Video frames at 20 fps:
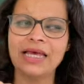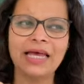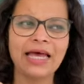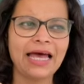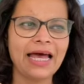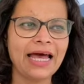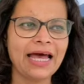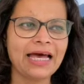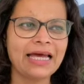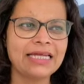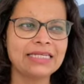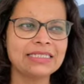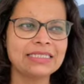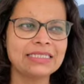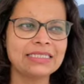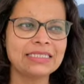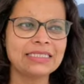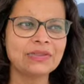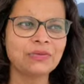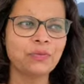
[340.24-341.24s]
And
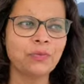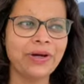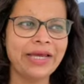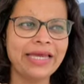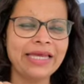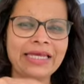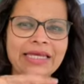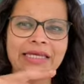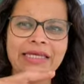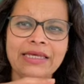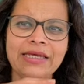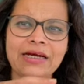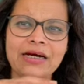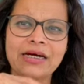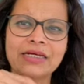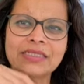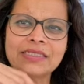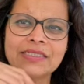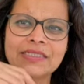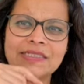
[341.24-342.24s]
the way he
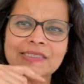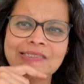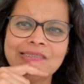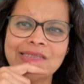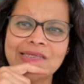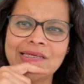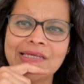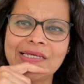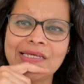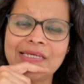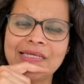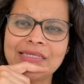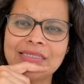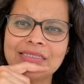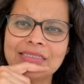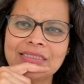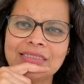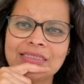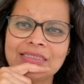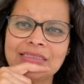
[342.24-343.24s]
gardens
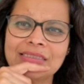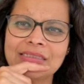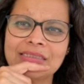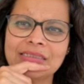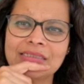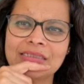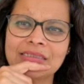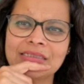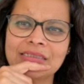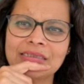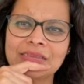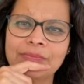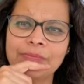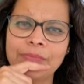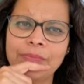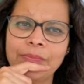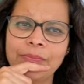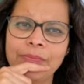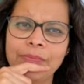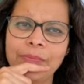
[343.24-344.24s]
is
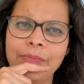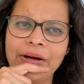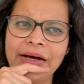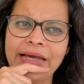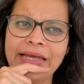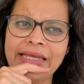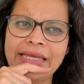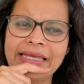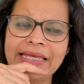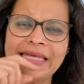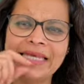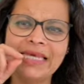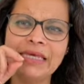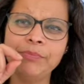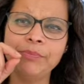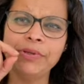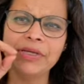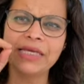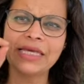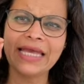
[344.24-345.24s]
by
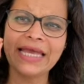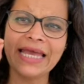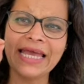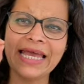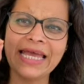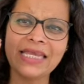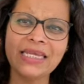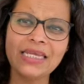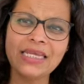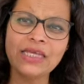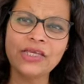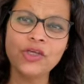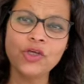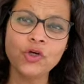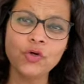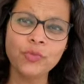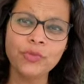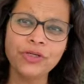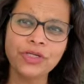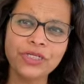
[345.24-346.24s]
keeping any
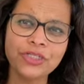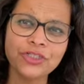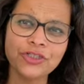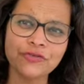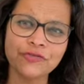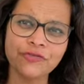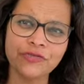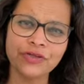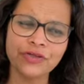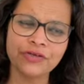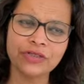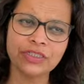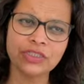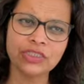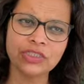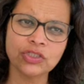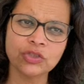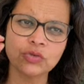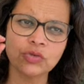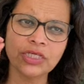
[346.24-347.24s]
human
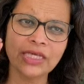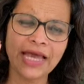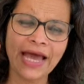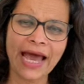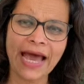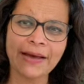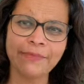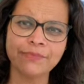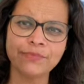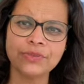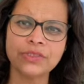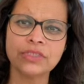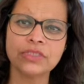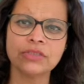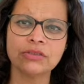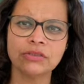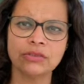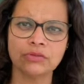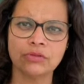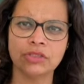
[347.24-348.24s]
interference to the
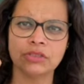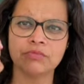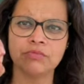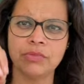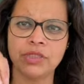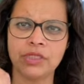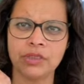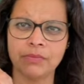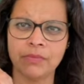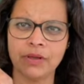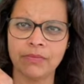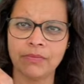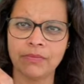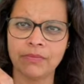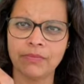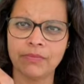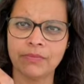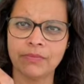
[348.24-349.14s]
absolute minimum.